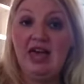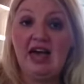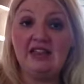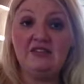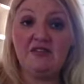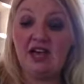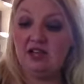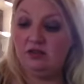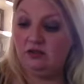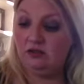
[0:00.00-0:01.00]
And the
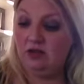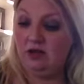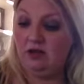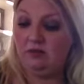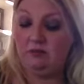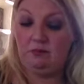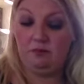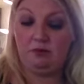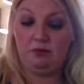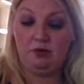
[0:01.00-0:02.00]
final
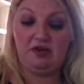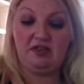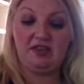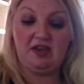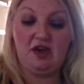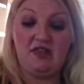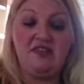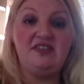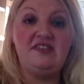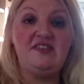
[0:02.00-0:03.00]
book that I got, and
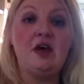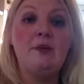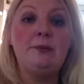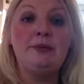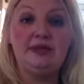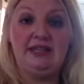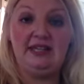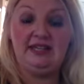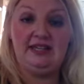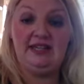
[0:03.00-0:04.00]
this is
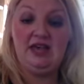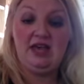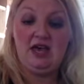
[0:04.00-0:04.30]
completely